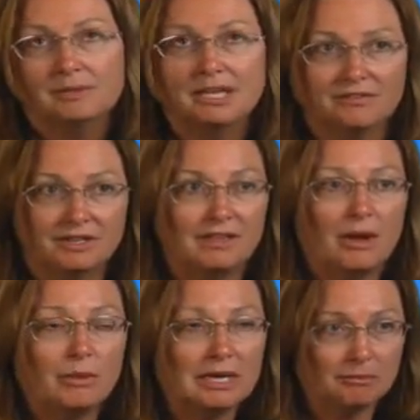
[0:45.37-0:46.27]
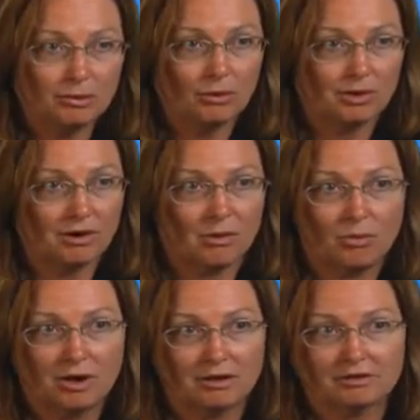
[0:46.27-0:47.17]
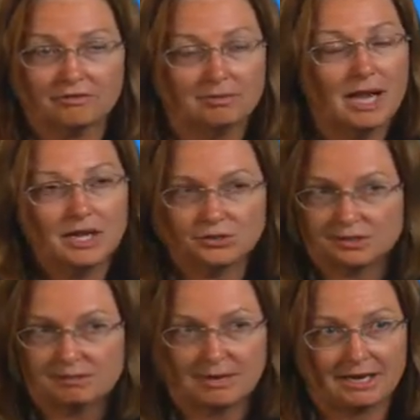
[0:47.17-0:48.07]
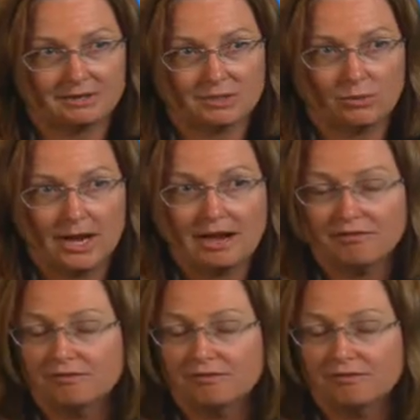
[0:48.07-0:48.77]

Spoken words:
given that we import our water from hundreds of miles away,